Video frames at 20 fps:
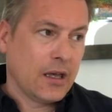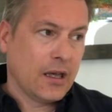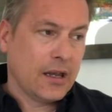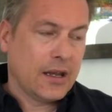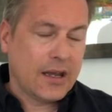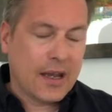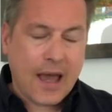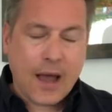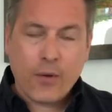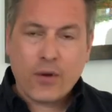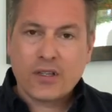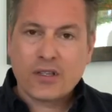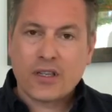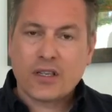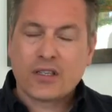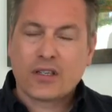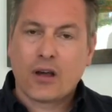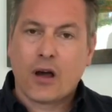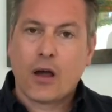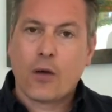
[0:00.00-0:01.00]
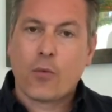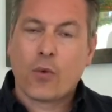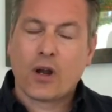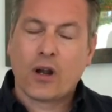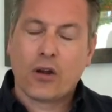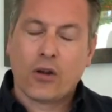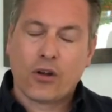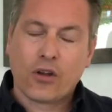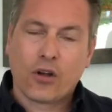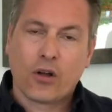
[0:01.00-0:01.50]
Now is the time when a
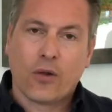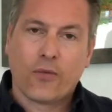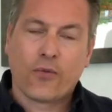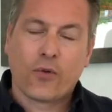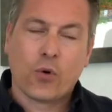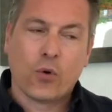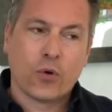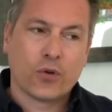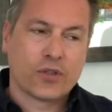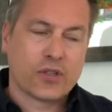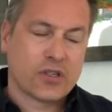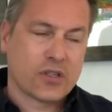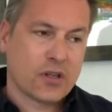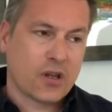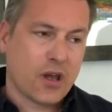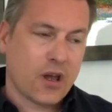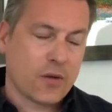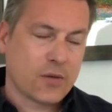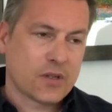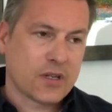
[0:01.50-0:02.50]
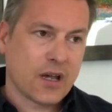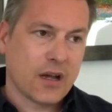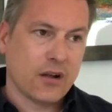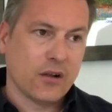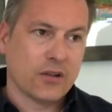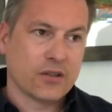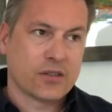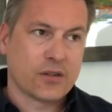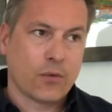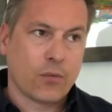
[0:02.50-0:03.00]
lot of golf courses and
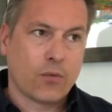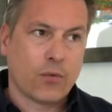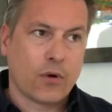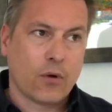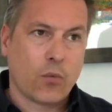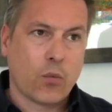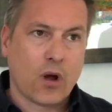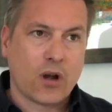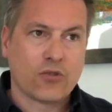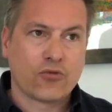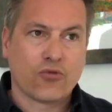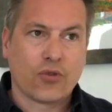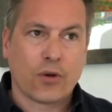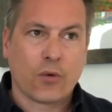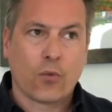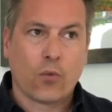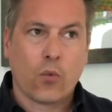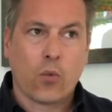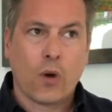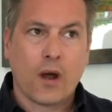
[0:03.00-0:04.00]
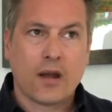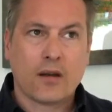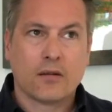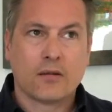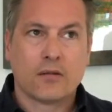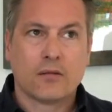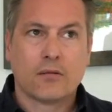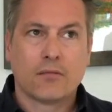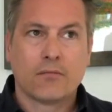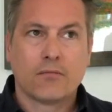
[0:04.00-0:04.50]
hotels are wondering
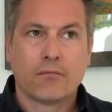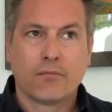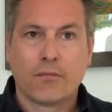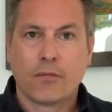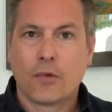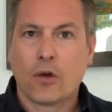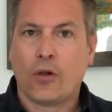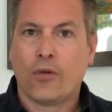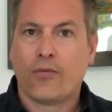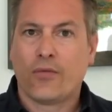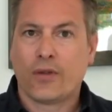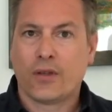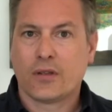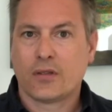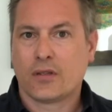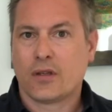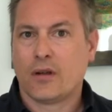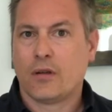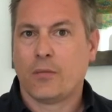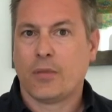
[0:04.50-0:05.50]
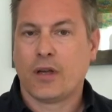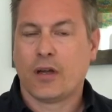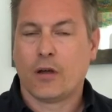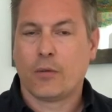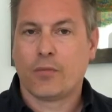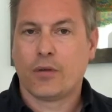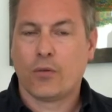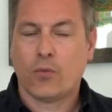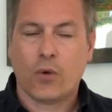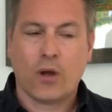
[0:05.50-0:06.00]
when golf is going to be
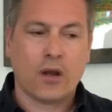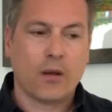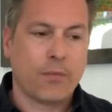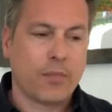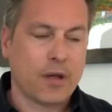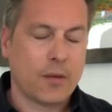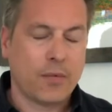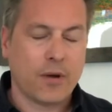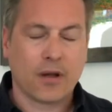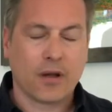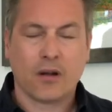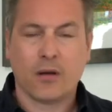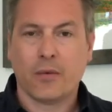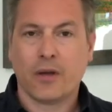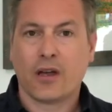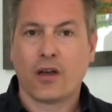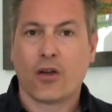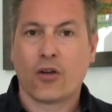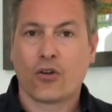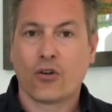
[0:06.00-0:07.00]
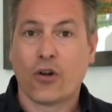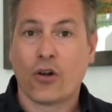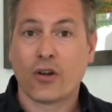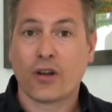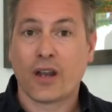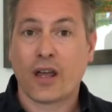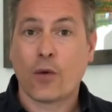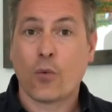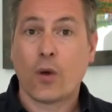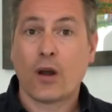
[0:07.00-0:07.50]
open, when are people going to be going on
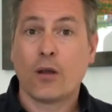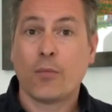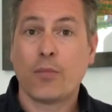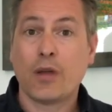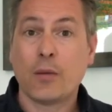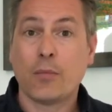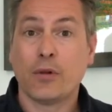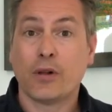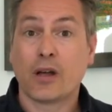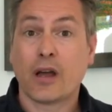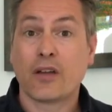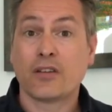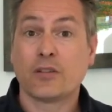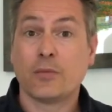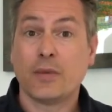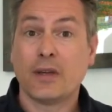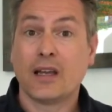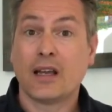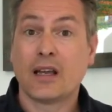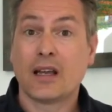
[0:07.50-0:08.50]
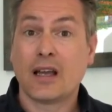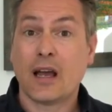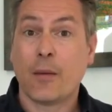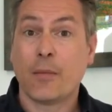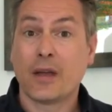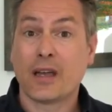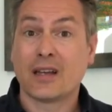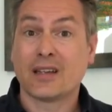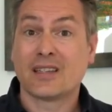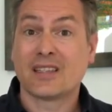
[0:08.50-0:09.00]
holiday, when are people going to be
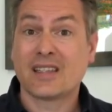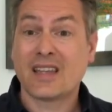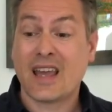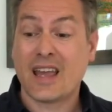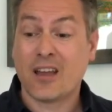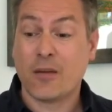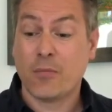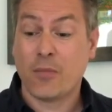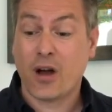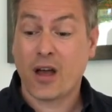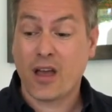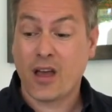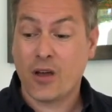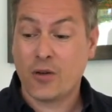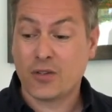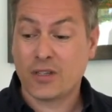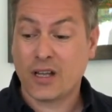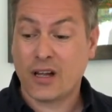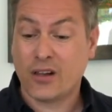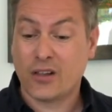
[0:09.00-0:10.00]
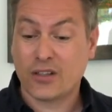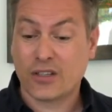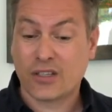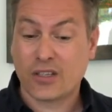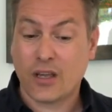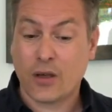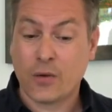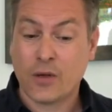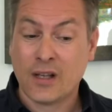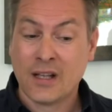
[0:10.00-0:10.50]
coming and staying in my hotels.
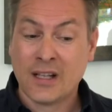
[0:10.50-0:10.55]
So